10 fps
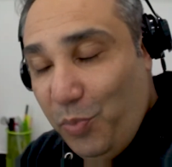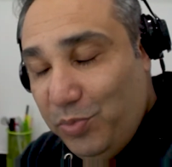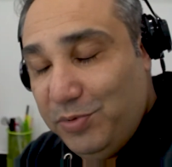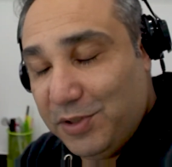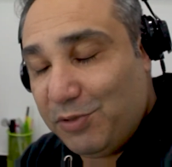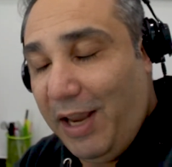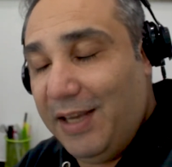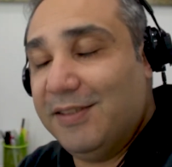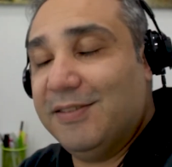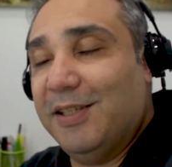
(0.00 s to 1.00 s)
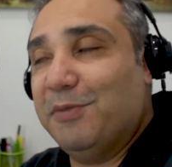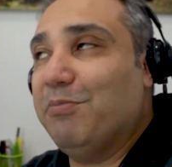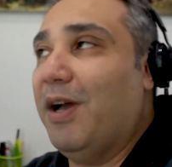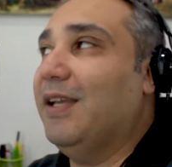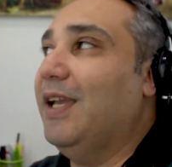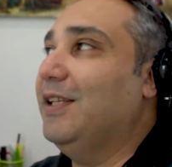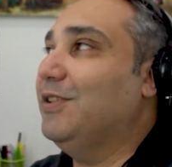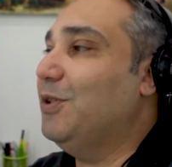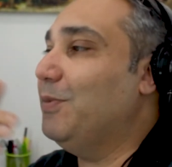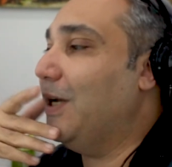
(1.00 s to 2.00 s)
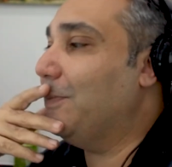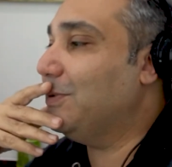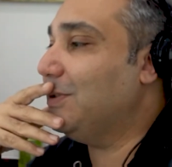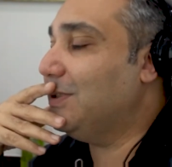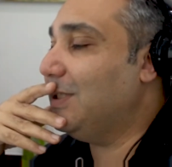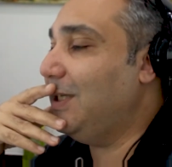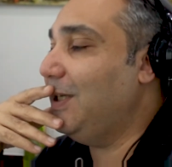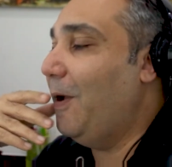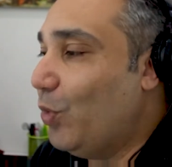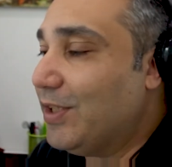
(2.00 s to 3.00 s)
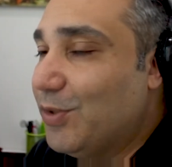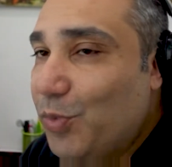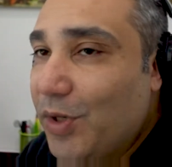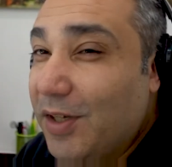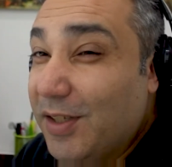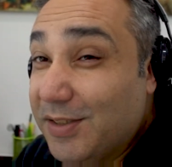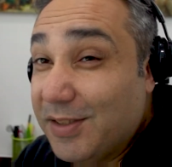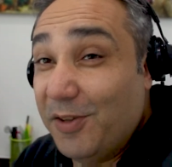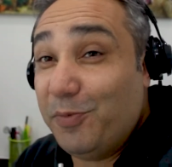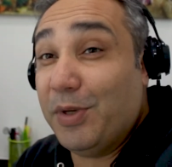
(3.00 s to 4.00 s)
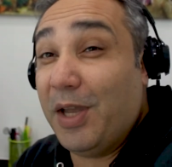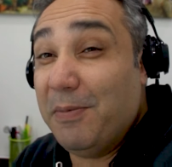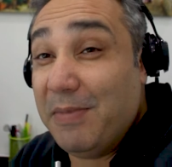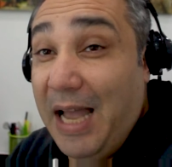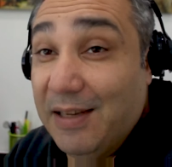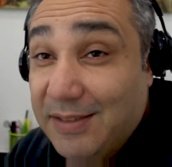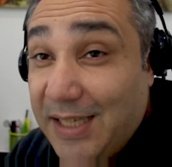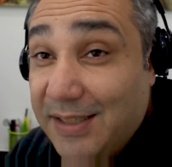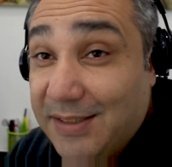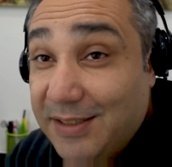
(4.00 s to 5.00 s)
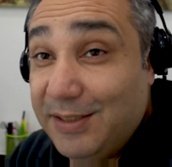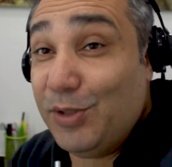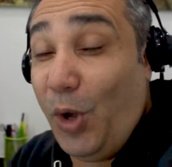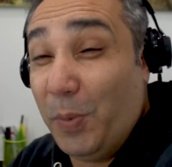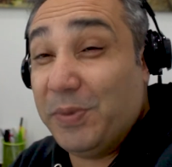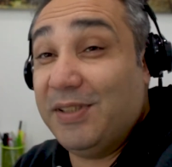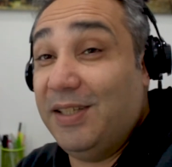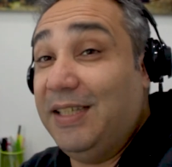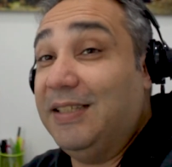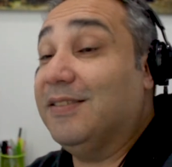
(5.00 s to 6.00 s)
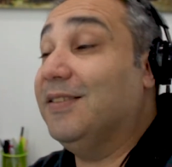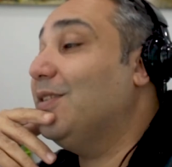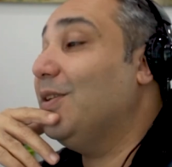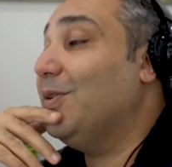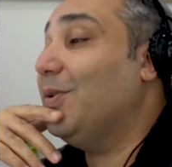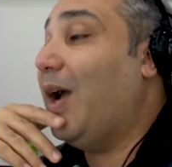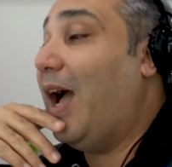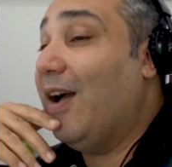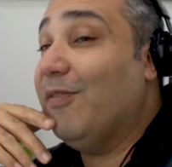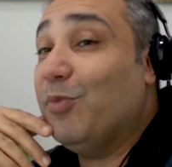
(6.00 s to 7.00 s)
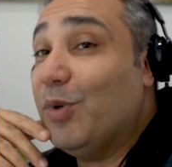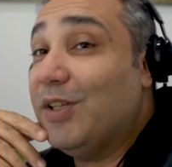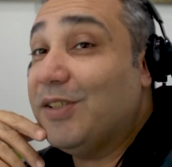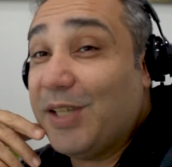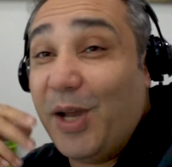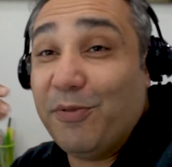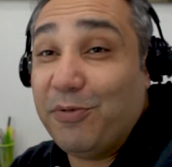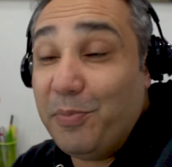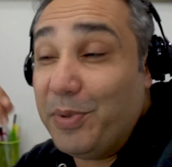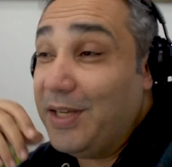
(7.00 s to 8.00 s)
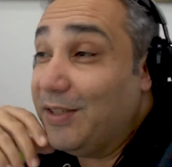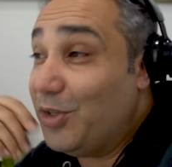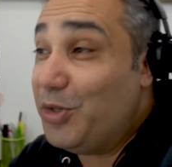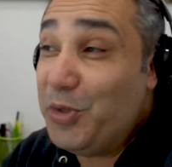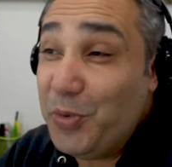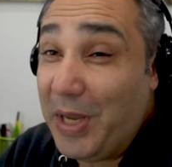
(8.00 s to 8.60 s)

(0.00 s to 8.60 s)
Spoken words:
strange at my age to be able to see which words have become outdated and obsolete, to have words go from being the new